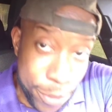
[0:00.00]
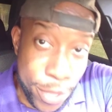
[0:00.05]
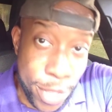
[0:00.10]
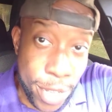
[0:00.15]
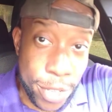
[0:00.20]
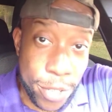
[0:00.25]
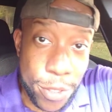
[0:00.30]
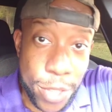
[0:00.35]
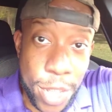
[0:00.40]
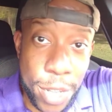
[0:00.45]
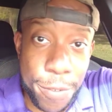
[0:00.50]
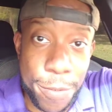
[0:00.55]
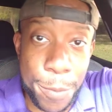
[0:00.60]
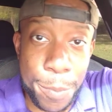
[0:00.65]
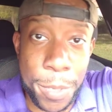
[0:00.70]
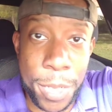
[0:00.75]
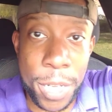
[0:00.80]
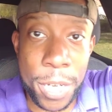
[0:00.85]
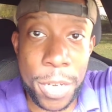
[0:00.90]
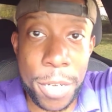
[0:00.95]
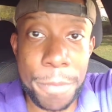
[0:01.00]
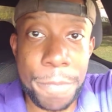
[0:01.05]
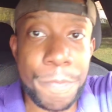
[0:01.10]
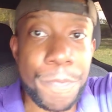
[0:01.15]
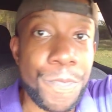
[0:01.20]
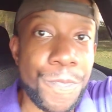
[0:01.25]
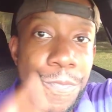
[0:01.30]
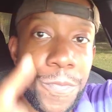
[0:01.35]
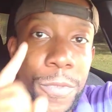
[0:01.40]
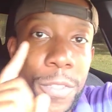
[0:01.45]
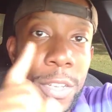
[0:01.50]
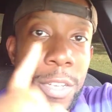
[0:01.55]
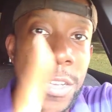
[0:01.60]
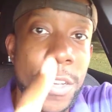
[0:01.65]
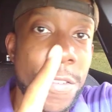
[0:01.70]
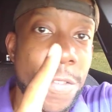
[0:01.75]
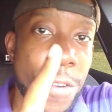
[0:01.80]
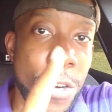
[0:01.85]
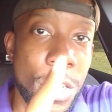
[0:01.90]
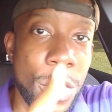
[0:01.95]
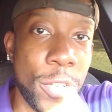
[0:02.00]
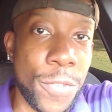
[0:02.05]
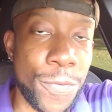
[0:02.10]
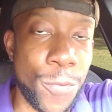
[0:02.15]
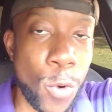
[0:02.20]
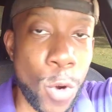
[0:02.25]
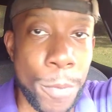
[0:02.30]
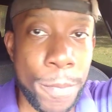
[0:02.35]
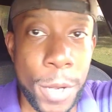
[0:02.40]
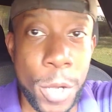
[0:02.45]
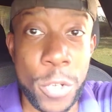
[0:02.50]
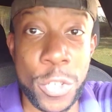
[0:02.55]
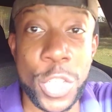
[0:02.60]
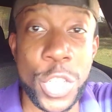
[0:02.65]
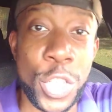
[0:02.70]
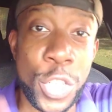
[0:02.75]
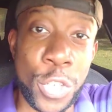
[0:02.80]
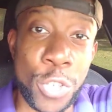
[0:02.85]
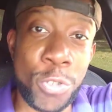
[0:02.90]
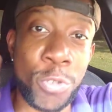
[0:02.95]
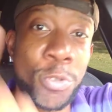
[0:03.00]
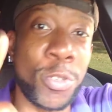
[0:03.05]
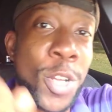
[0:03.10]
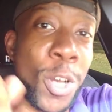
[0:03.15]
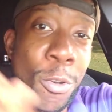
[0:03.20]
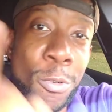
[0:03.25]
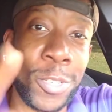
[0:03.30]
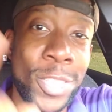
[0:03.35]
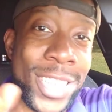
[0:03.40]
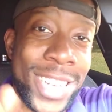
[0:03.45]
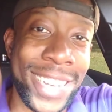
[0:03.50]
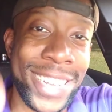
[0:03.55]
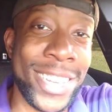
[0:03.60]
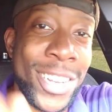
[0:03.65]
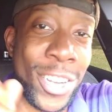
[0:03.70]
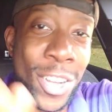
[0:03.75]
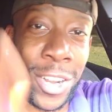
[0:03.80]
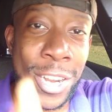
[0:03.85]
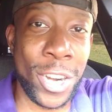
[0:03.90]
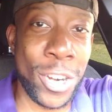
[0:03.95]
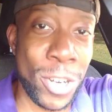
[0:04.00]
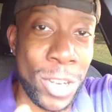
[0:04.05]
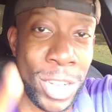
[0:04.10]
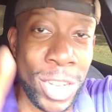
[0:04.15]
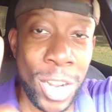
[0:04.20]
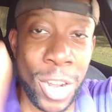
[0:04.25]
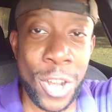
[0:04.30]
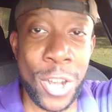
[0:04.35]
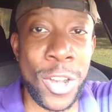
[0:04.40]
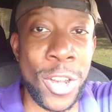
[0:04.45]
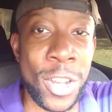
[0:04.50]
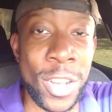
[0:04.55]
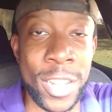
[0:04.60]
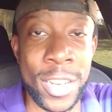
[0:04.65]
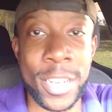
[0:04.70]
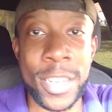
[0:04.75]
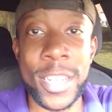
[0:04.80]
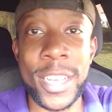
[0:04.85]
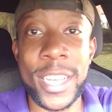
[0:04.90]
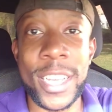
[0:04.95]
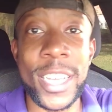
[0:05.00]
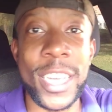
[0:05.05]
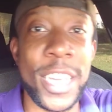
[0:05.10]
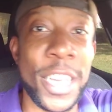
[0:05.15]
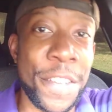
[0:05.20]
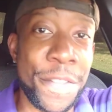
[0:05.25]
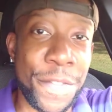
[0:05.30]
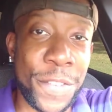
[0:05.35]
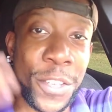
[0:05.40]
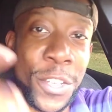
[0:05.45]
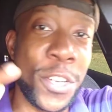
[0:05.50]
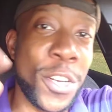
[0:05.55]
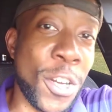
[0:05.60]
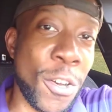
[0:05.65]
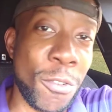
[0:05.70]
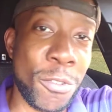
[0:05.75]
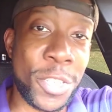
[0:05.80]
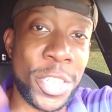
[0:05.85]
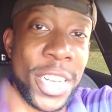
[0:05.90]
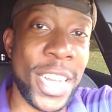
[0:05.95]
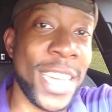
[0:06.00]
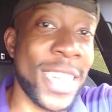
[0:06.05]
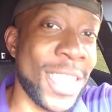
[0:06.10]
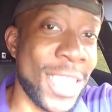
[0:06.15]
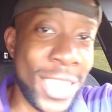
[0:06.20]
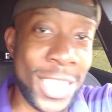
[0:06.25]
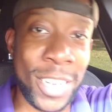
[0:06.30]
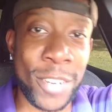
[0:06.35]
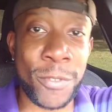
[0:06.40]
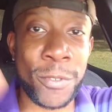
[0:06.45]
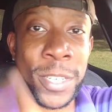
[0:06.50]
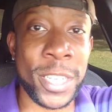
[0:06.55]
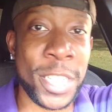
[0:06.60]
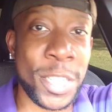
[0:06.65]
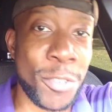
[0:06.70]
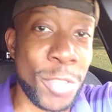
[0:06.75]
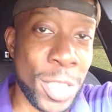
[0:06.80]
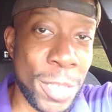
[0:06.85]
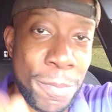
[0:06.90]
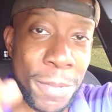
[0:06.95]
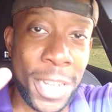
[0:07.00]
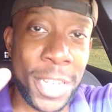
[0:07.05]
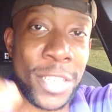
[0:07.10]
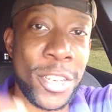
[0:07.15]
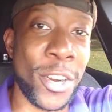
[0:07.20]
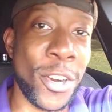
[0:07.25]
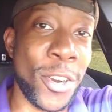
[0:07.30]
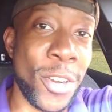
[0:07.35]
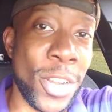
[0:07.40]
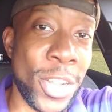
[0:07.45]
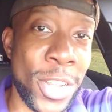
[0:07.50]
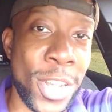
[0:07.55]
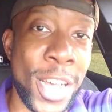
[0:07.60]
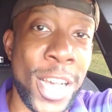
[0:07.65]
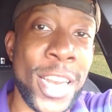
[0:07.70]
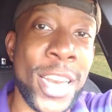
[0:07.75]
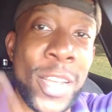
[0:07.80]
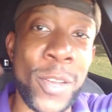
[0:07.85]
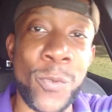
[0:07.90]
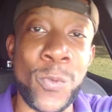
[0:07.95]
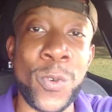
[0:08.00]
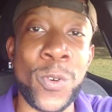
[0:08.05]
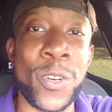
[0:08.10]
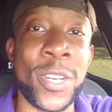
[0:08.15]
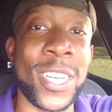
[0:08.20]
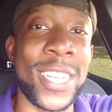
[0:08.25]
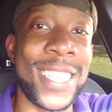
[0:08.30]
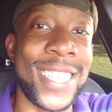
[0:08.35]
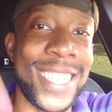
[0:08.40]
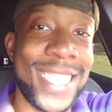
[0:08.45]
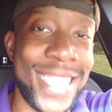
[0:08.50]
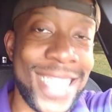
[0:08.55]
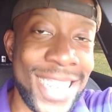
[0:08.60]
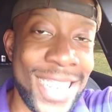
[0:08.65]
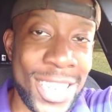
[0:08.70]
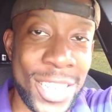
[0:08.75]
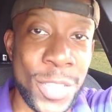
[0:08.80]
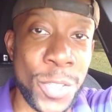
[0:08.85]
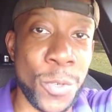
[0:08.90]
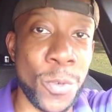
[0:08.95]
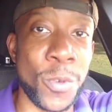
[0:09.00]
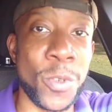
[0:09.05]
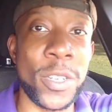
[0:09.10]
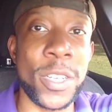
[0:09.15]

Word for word: you, thank you, thank you for being here. First and foremost, you don't check it early on. If you don't check the disrespect early on, it will continue.